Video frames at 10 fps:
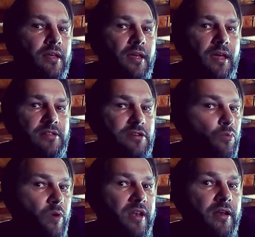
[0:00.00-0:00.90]
It's a
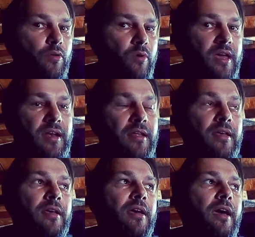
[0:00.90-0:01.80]
win and a win.
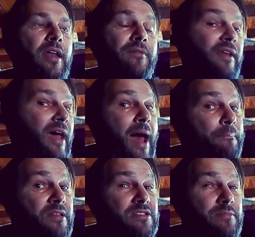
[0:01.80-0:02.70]
And if it
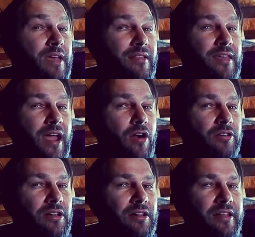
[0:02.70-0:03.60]
happens to make the air a
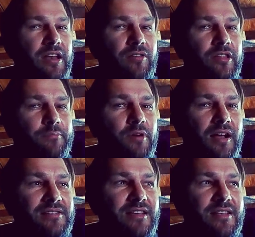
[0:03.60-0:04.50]
little cleaner in the
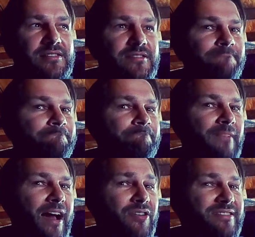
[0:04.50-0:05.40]
process,
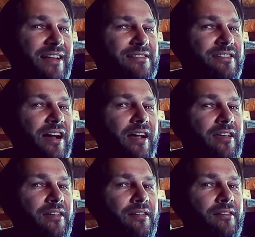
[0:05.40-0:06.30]
how does that suck?
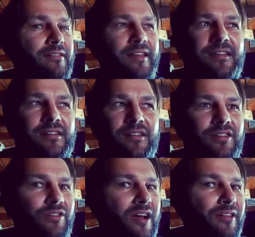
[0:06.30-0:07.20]
Like
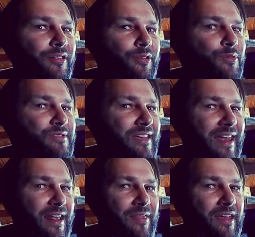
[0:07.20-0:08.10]
you're not losing
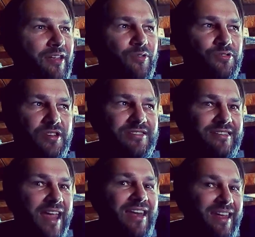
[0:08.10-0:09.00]
anything. You're just
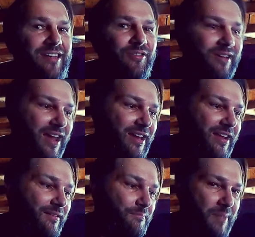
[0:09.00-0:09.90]
gaining. You're
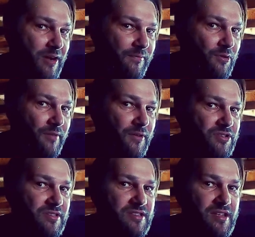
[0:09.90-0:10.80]
gaining better fuel
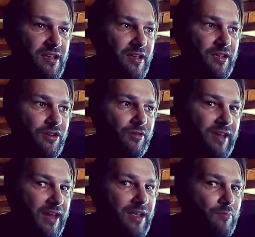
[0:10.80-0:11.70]
efficiency. You're
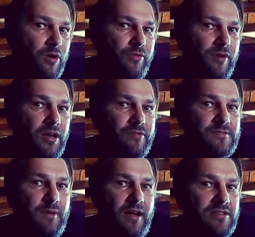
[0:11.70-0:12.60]
gaining more throttle
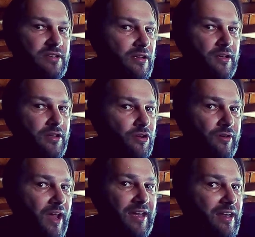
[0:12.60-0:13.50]
response. You're
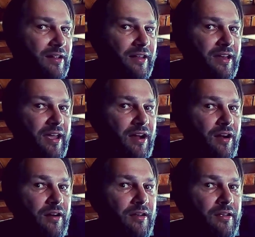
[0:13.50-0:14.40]
gaining clean
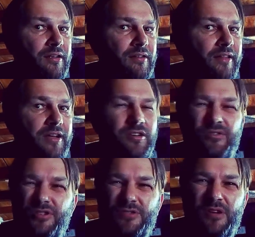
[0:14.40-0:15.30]
air like, do you
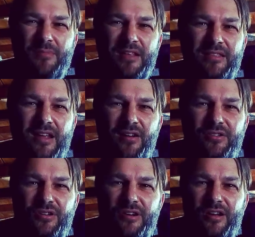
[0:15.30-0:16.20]
just want to make air
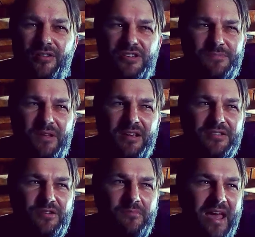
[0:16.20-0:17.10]
dirtier just
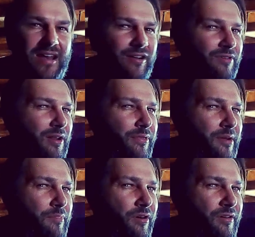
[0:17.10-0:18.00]
because you're mad at Greta
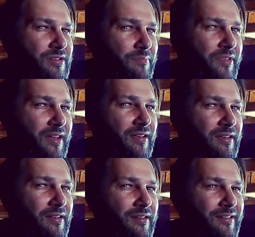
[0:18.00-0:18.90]
Thunberg or something?
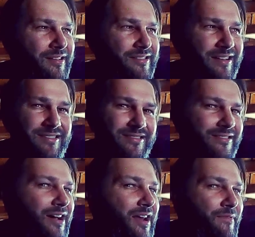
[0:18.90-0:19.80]
Because that's
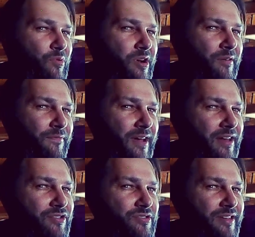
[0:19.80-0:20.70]
kind of a weird
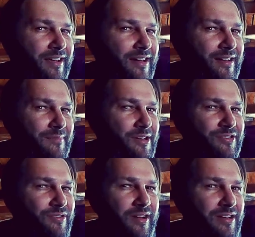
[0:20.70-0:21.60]
fetish. Like, I, am not
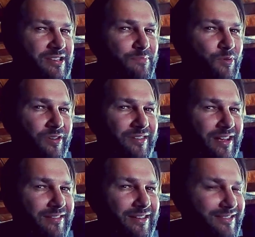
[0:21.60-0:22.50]
sure I can support
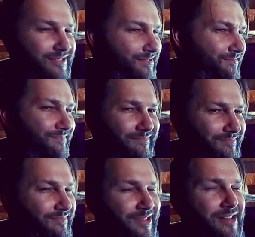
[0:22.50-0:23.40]
that. That's,
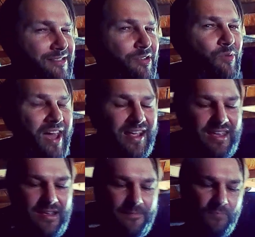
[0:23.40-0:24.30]
that's a little
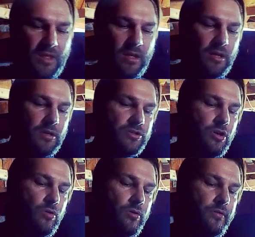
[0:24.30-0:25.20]
wacky.
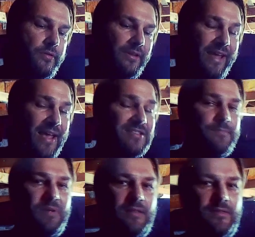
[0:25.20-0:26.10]
So, the
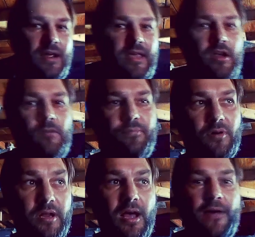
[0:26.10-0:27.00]
last bit that I hear
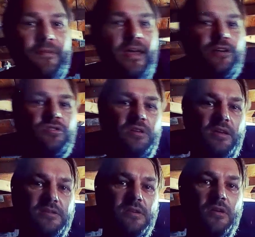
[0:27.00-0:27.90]
pretty often actually
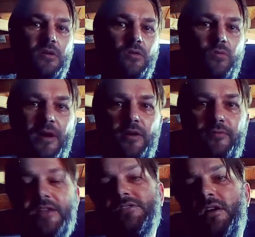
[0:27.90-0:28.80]
is, well, why don't
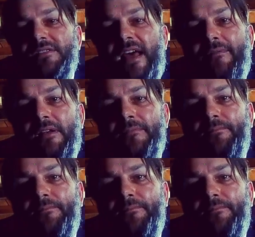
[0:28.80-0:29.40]
race cars have it?